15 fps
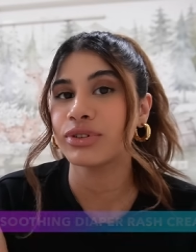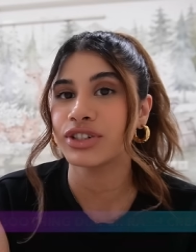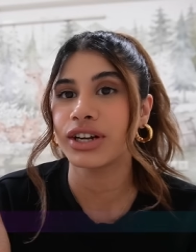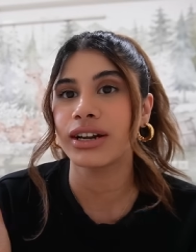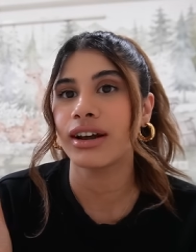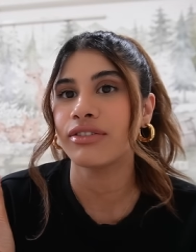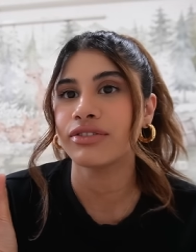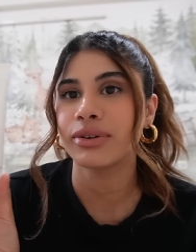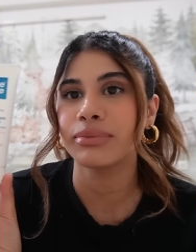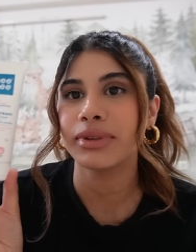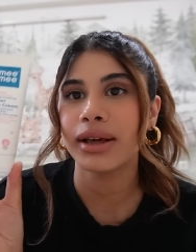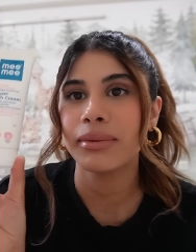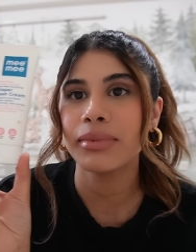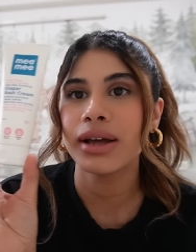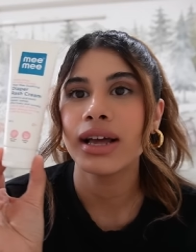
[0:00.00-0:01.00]
which I love from
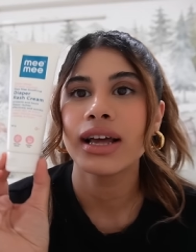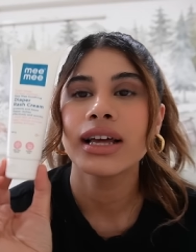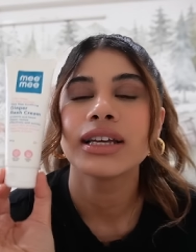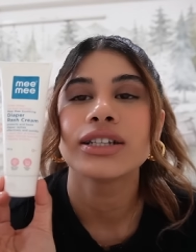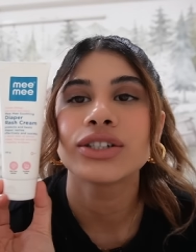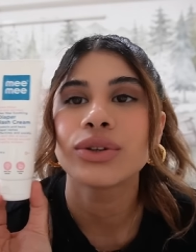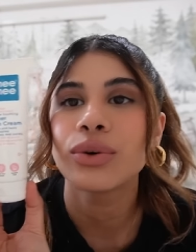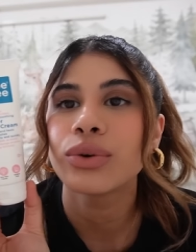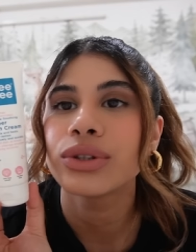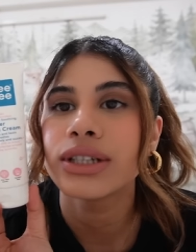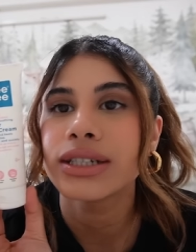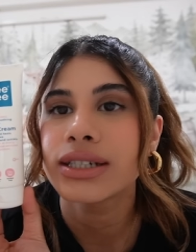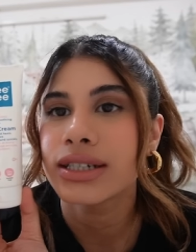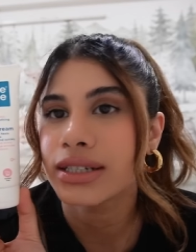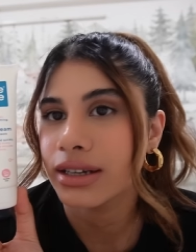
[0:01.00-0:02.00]
them. So
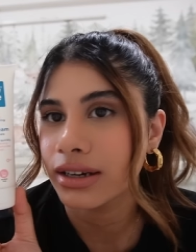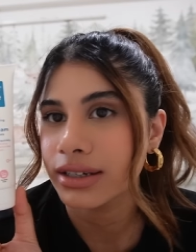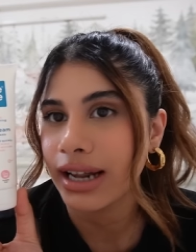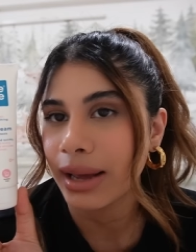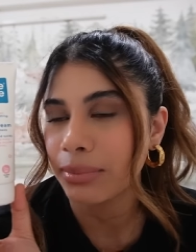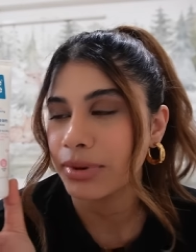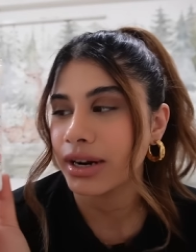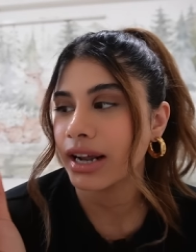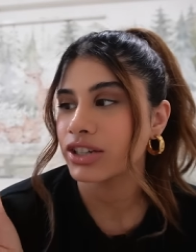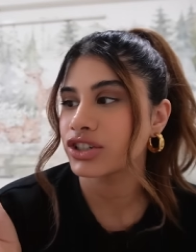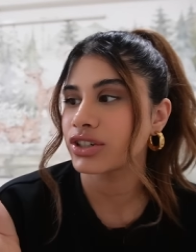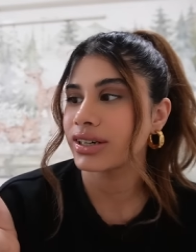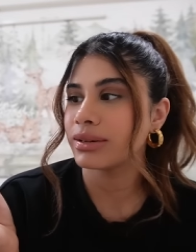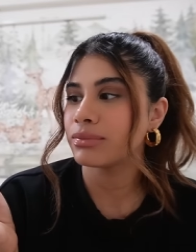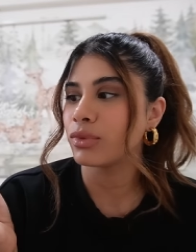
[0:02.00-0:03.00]
this is the diaper rash cream.